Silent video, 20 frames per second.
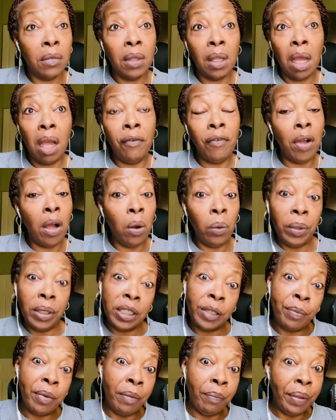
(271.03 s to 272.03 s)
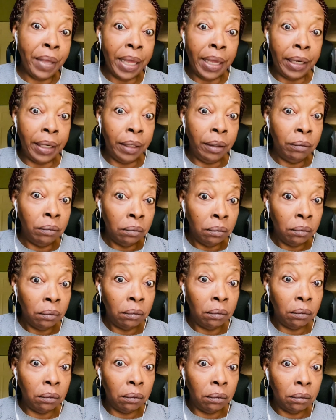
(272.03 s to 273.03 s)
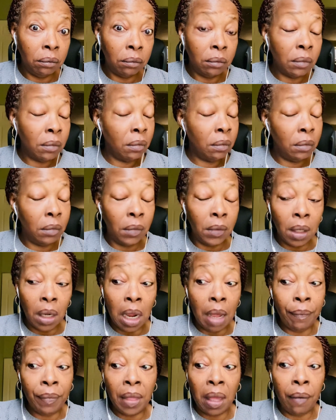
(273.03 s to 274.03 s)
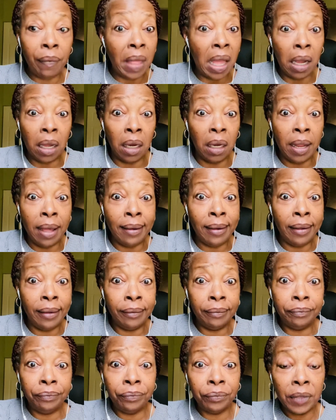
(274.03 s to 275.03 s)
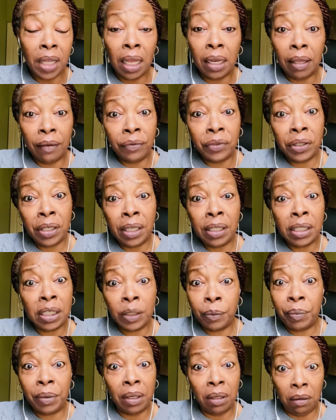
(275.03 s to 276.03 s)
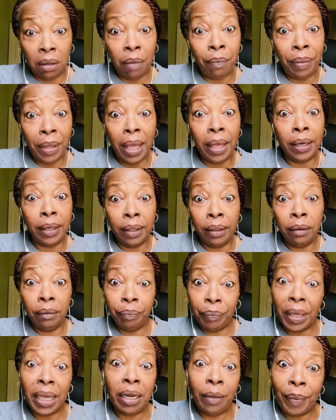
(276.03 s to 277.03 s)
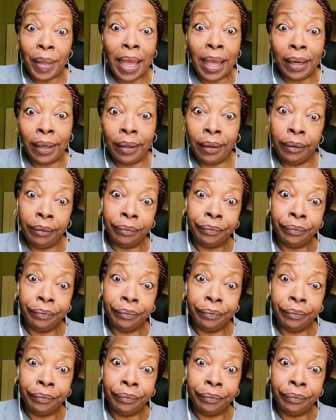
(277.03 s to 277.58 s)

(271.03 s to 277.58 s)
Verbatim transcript: I've always been petty. I'm, I'm not going to lie. I love Jesus, but I'm petty, petty, petty.